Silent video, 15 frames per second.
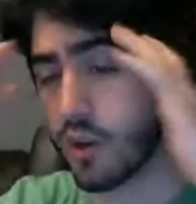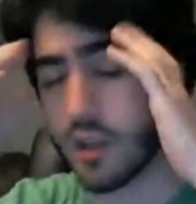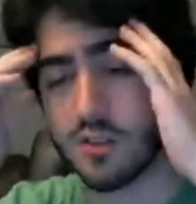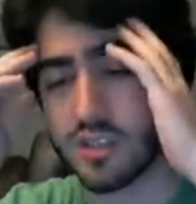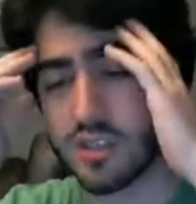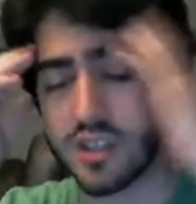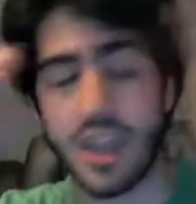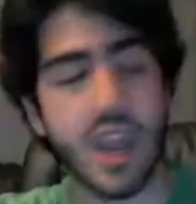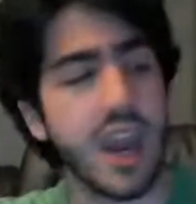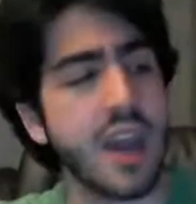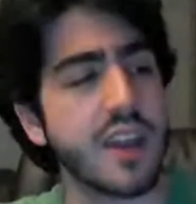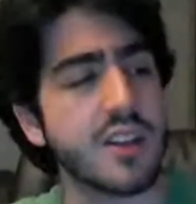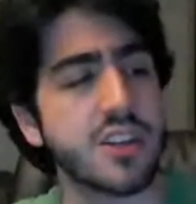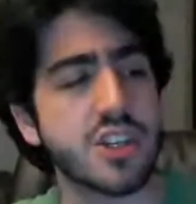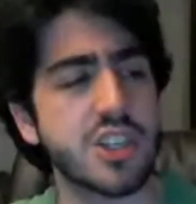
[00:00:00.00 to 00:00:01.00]
and there's
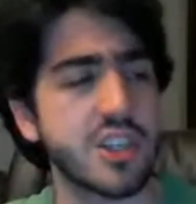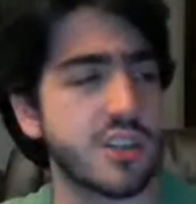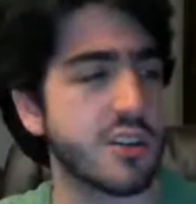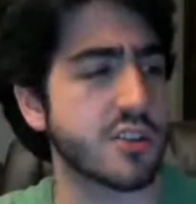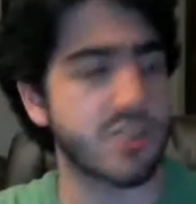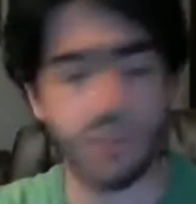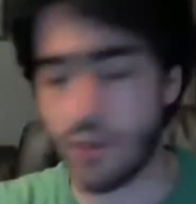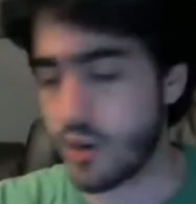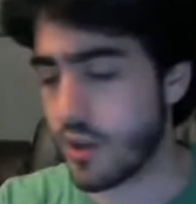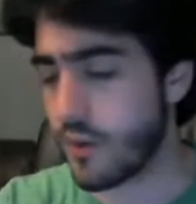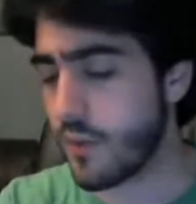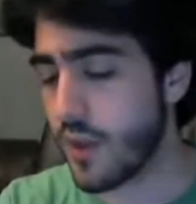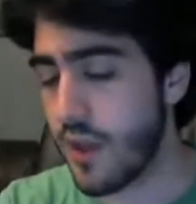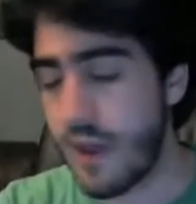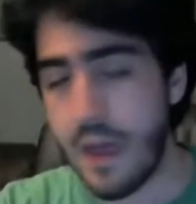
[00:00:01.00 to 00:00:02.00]
canon shit and what's going
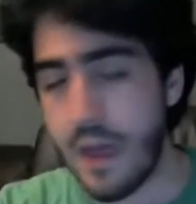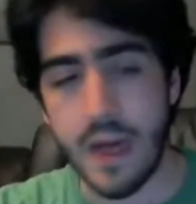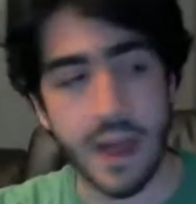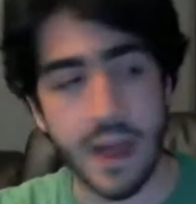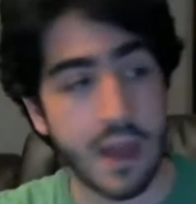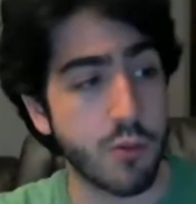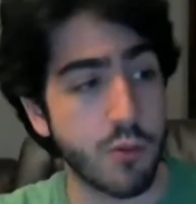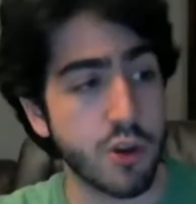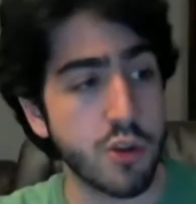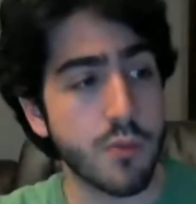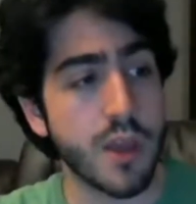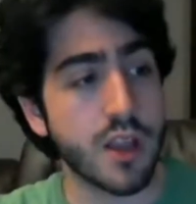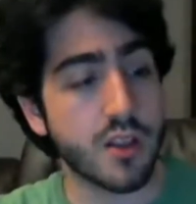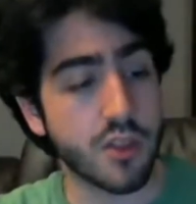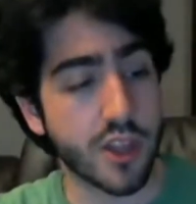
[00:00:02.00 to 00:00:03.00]
on. And when you
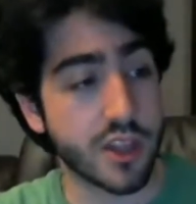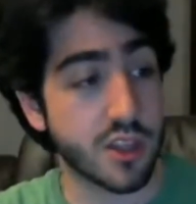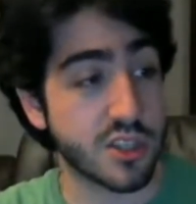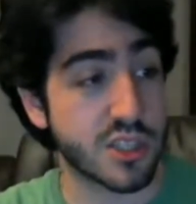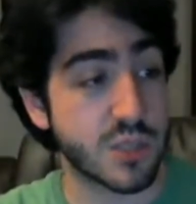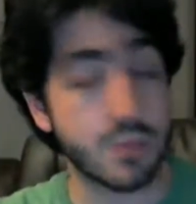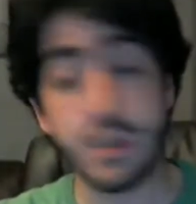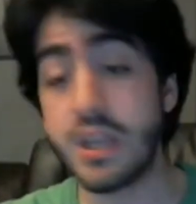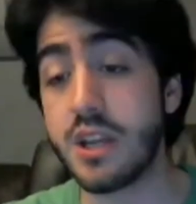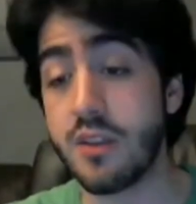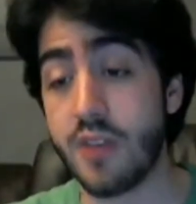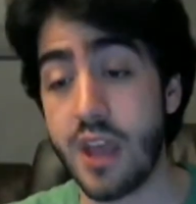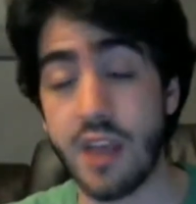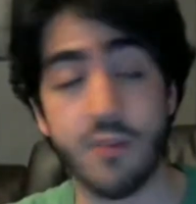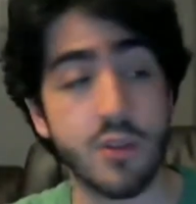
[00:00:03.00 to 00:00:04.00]
make like the
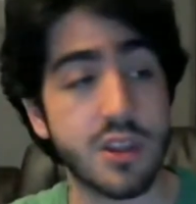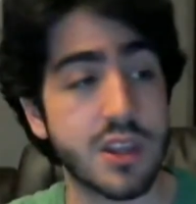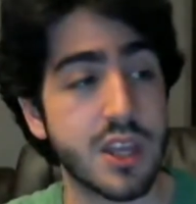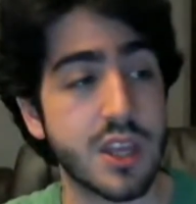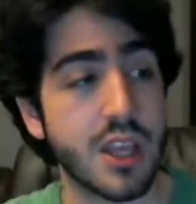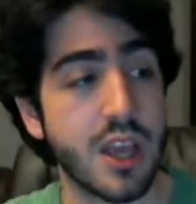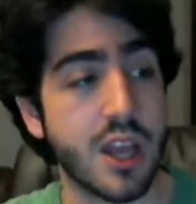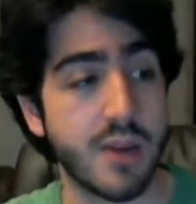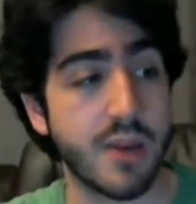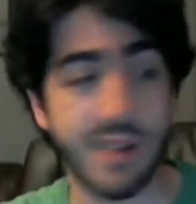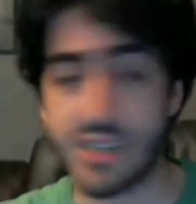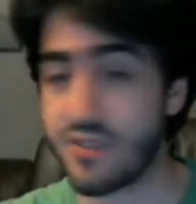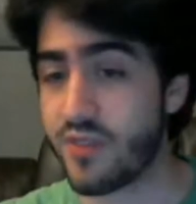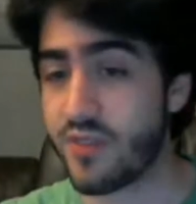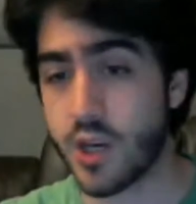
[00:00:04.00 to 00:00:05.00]
speed everything, it
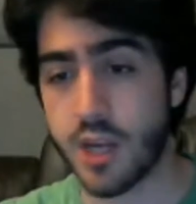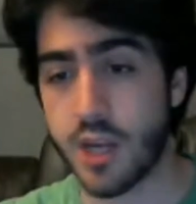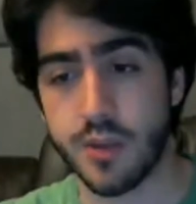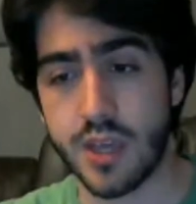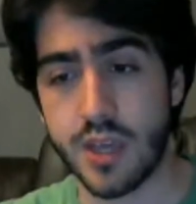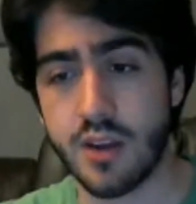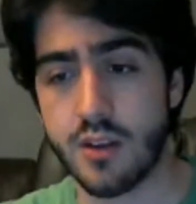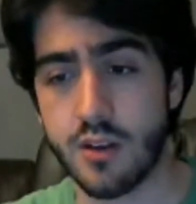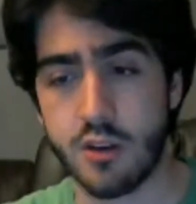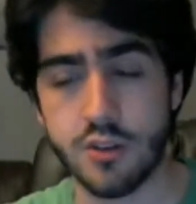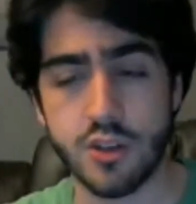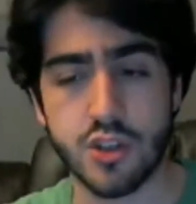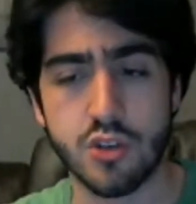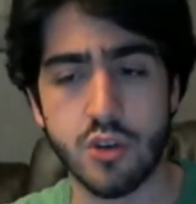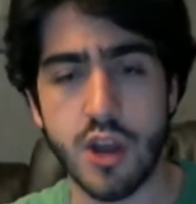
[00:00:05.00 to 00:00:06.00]
makes it very complicated and hard
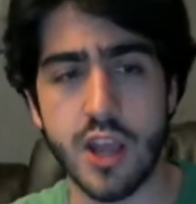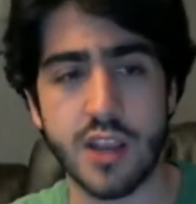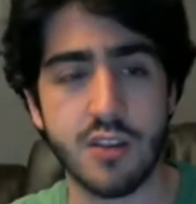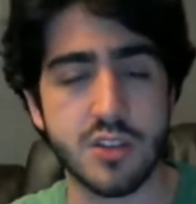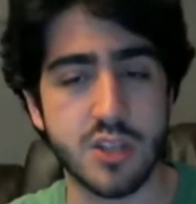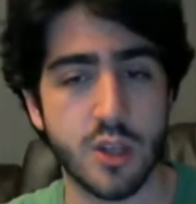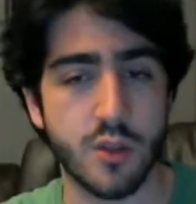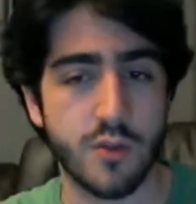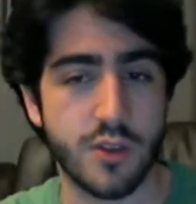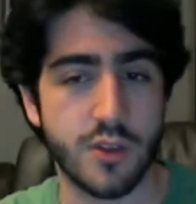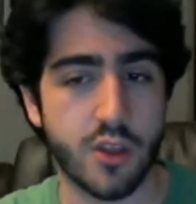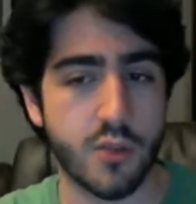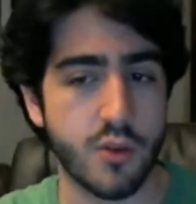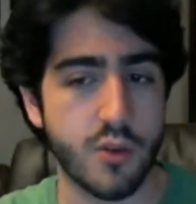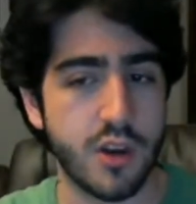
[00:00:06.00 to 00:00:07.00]
to track yourself in
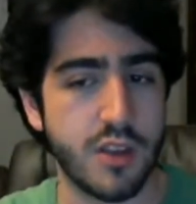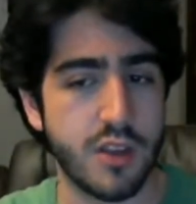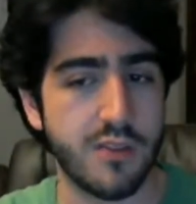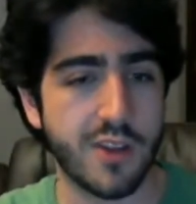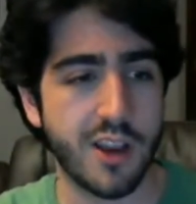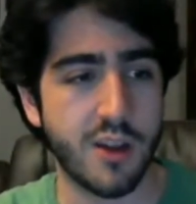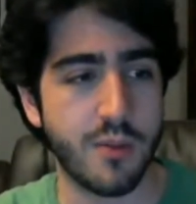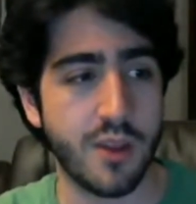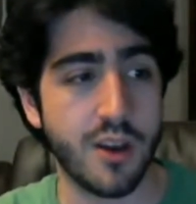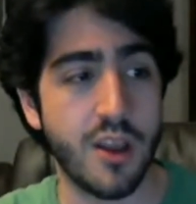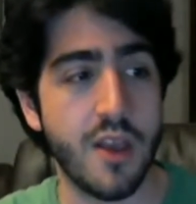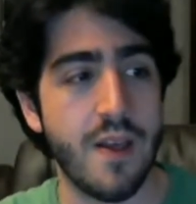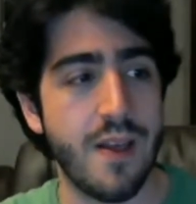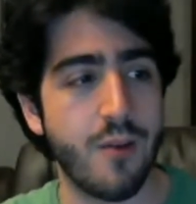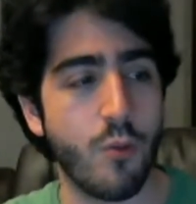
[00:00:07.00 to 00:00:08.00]
a 3D
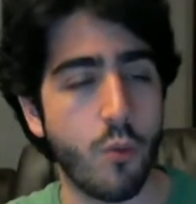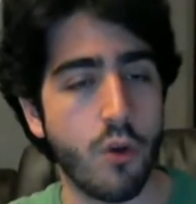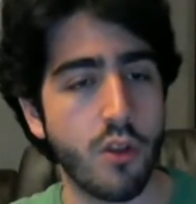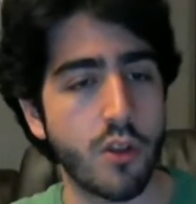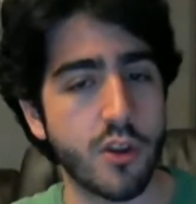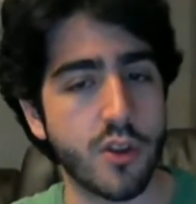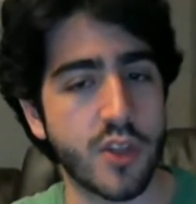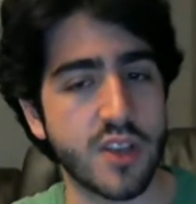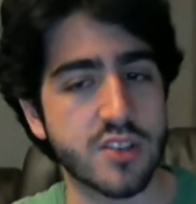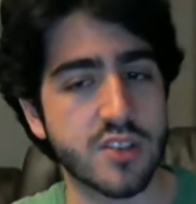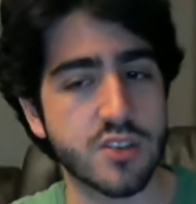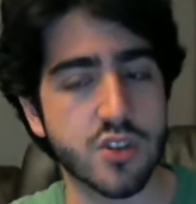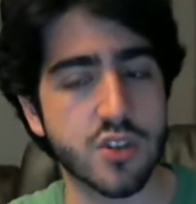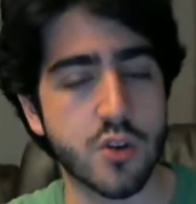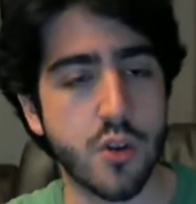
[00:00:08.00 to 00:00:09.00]
environment. One little thing's
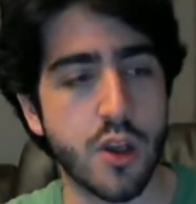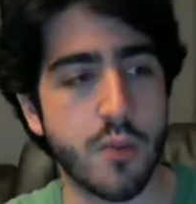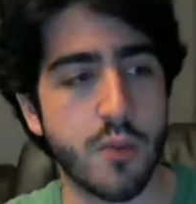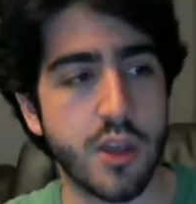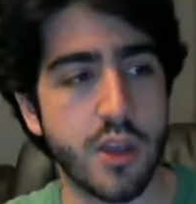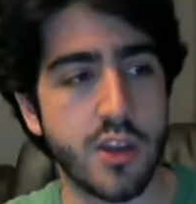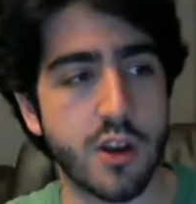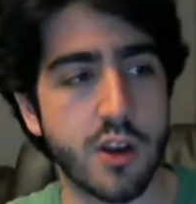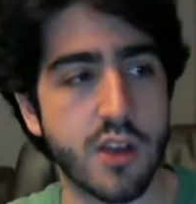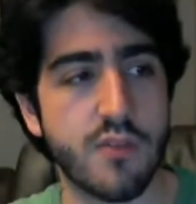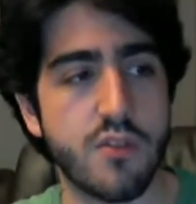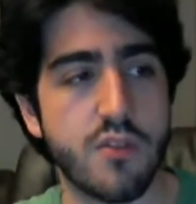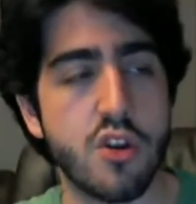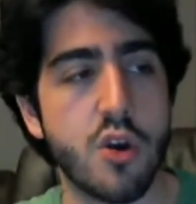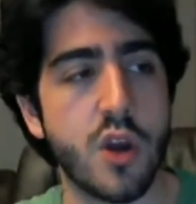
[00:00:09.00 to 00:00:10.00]
gonna screw you up, and you're gonna have
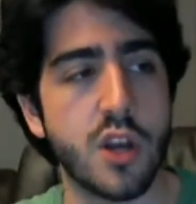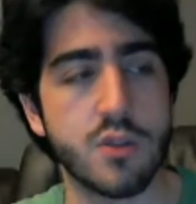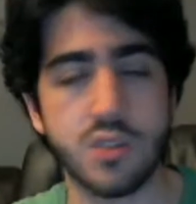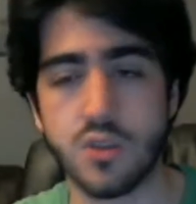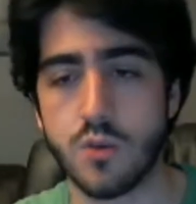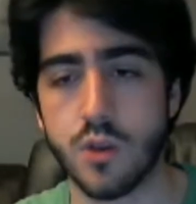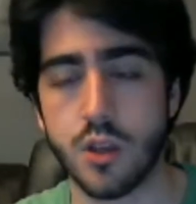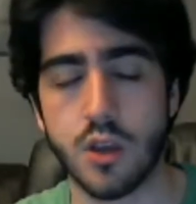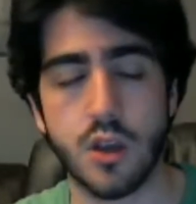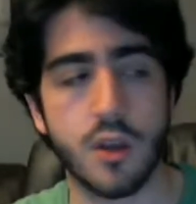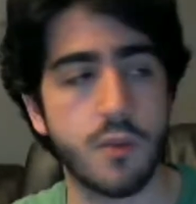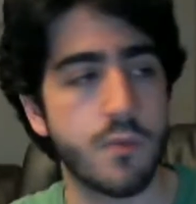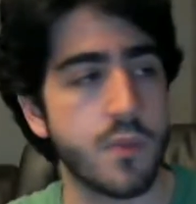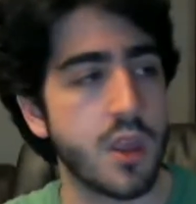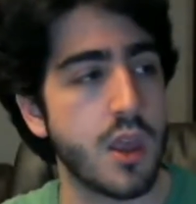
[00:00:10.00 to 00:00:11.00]
no idea what's going
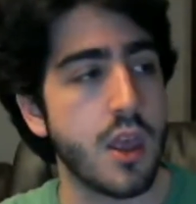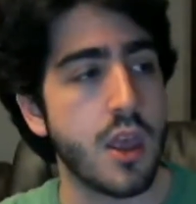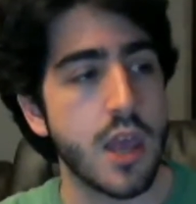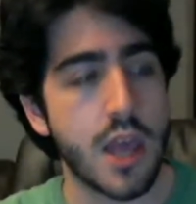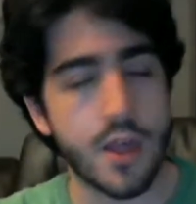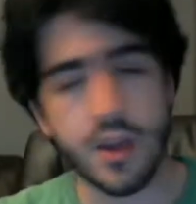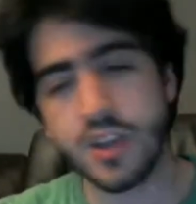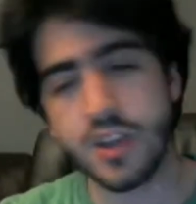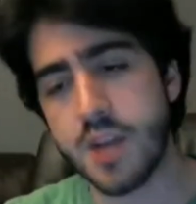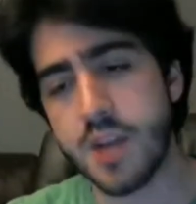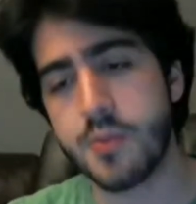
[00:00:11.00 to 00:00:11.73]
on. And then on top